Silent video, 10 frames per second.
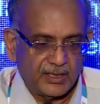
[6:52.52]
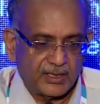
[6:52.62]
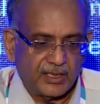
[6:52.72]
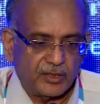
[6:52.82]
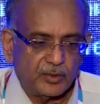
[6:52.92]

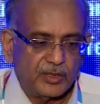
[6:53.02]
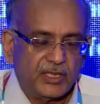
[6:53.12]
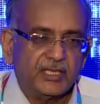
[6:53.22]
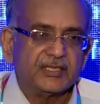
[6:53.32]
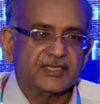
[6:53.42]
Now,
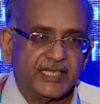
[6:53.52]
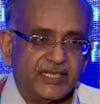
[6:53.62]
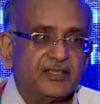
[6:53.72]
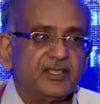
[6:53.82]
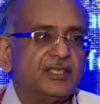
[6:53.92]
the
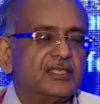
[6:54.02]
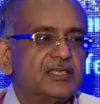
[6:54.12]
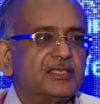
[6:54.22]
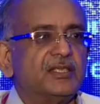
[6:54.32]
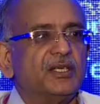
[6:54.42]
second thing
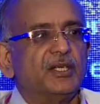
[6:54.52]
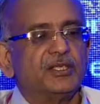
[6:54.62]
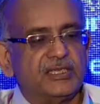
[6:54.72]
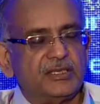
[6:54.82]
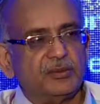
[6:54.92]
is,
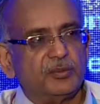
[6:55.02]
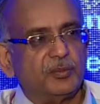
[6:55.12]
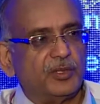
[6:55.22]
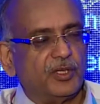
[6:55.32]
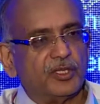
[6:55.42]
see,
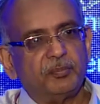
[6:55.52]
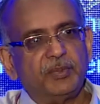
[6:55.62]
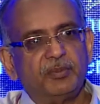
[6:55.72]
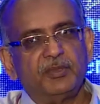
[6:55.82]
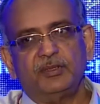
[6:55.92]
a lot of
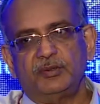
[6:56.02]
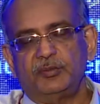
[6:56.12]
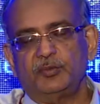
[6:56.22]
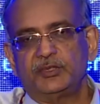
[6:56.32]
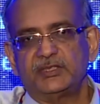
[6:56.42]
people
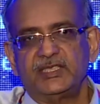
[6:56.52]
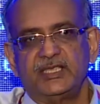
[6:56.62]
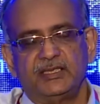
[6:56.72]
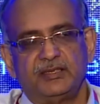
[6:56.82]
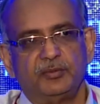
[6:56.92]
would say
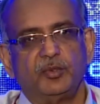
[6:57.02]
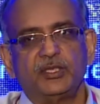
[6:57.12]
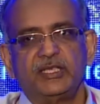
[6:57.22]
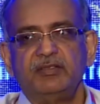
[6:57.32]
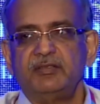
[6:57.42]
that,
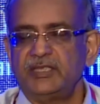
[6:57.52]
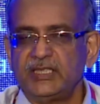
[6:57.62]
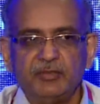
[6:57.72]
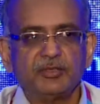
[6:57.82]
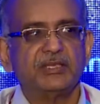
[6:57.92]
okay, we will
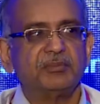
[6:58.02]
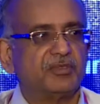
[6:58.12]
give you some